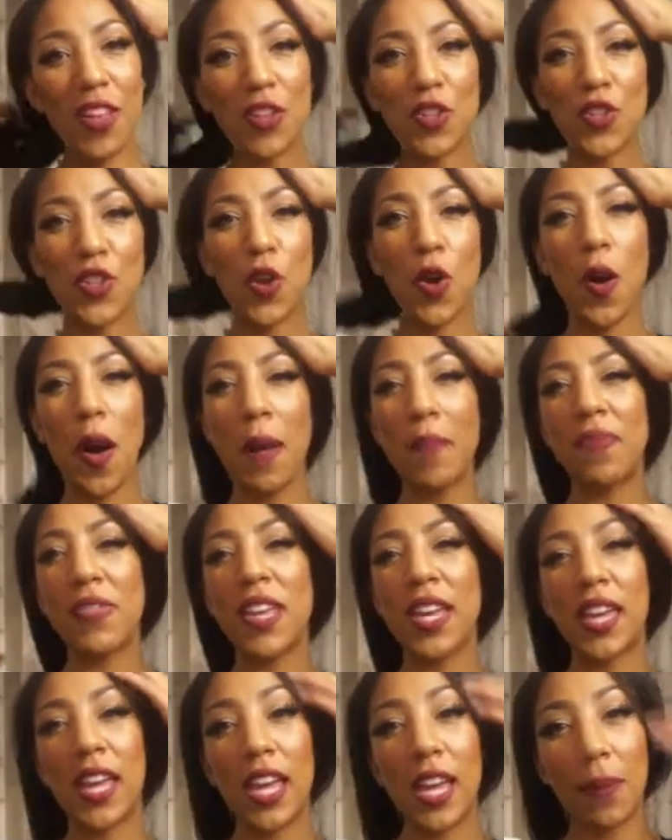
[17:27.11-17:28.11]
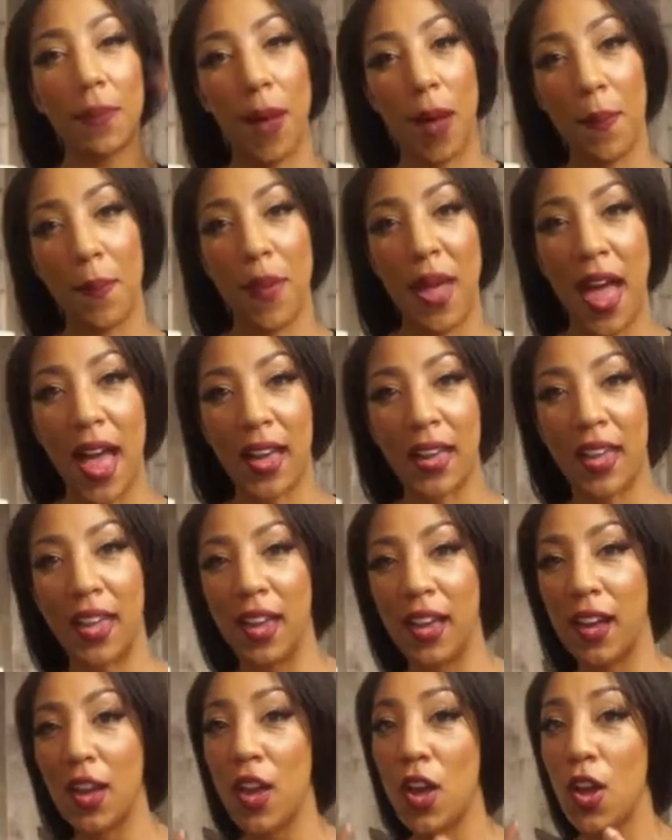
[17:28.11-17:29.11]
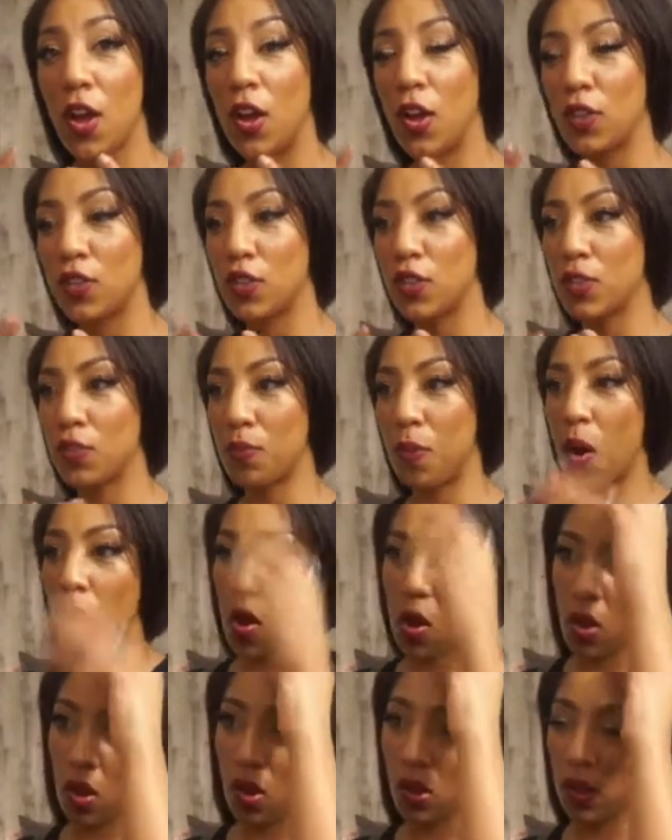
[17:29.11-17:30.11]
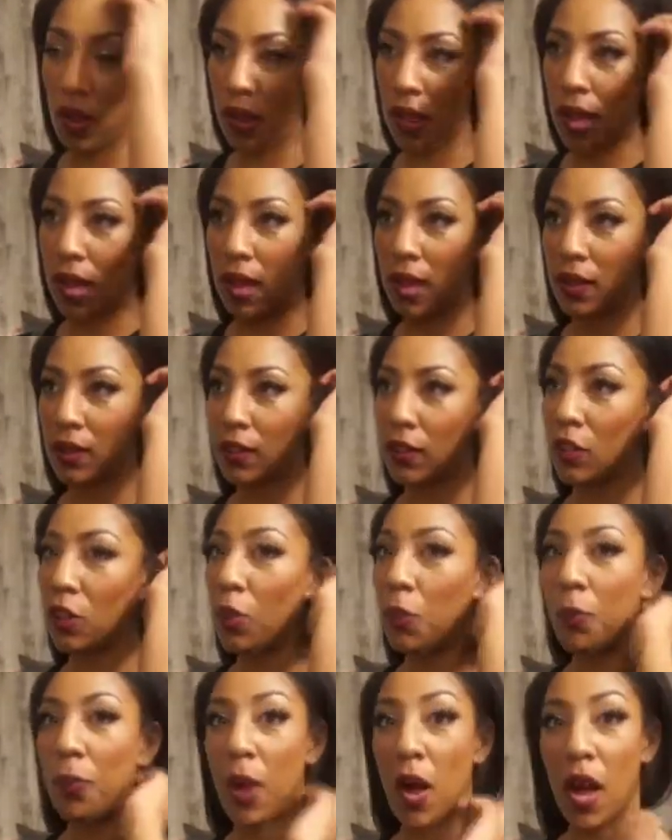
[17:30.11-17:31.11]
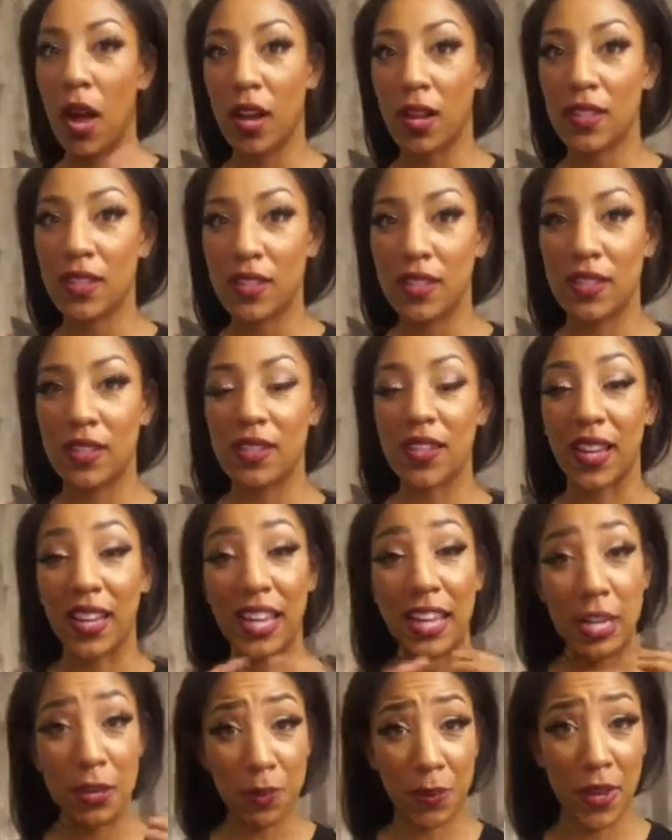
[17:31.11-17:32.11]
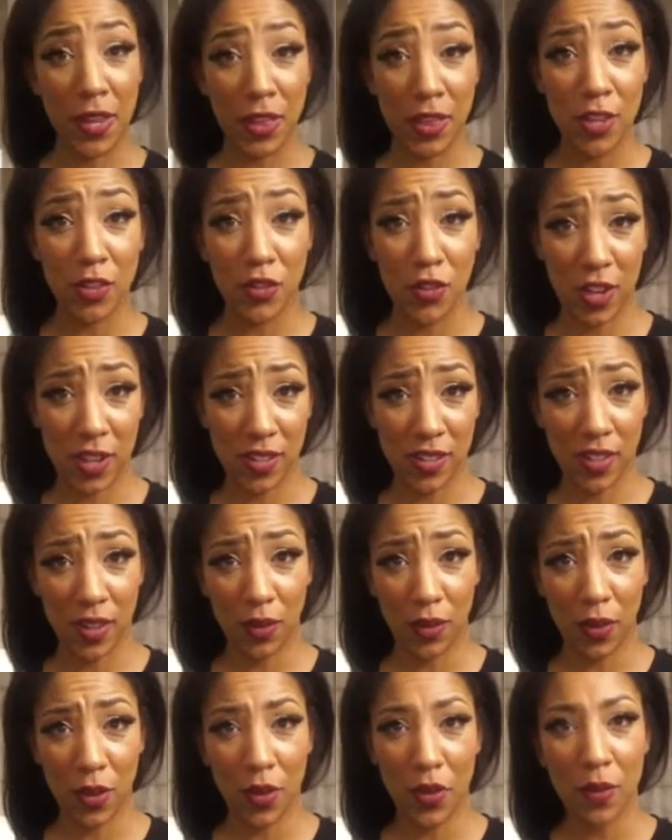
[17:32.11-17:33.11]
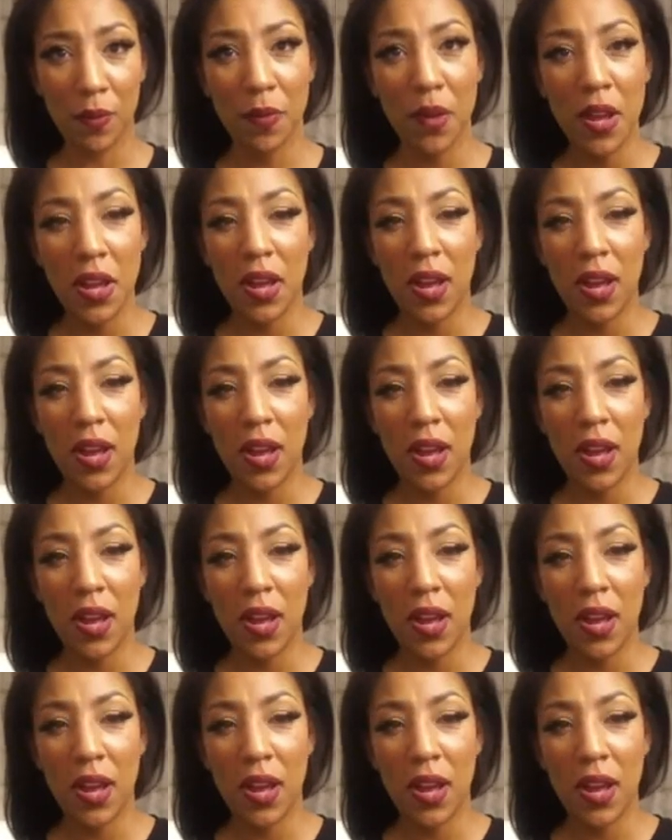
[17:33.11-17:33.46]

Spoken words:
So I'm thinking about packing a small little box to keep in the dressing room.